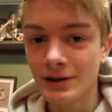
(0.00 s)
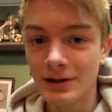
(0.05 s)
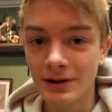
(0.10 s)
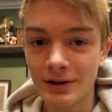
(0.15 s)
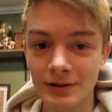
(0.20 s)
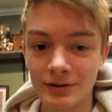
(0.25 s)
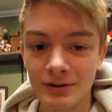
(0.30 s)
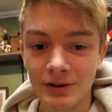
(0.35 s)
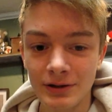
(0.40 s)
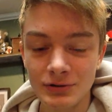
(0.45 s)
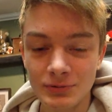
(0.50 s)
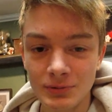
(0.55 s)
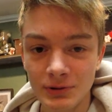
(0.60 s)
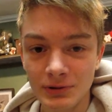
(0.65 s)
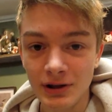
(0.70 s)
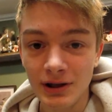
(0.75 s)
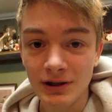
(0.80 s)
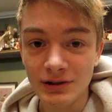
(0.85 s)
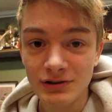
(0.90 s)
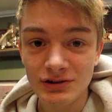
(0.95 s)
and that's
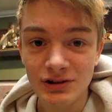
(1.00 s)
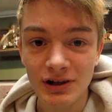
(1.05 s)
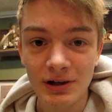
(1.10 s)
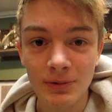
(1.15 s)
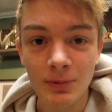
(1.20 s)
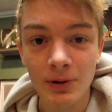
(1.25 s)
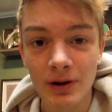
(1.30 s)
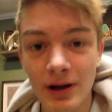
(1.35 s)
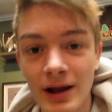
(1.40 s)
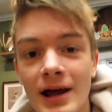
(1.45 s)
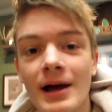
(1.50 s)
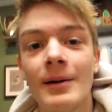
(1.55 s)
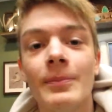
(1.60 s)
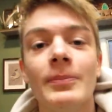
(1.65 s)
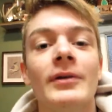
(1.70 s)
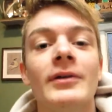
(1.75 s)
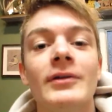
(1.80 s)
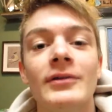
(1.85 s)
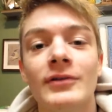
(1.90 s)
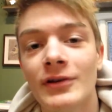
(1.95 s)
what they said what
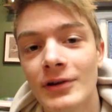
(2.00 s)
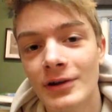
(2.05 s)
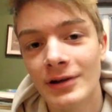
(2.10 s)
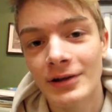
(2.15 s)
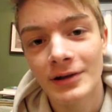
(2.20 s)
happened.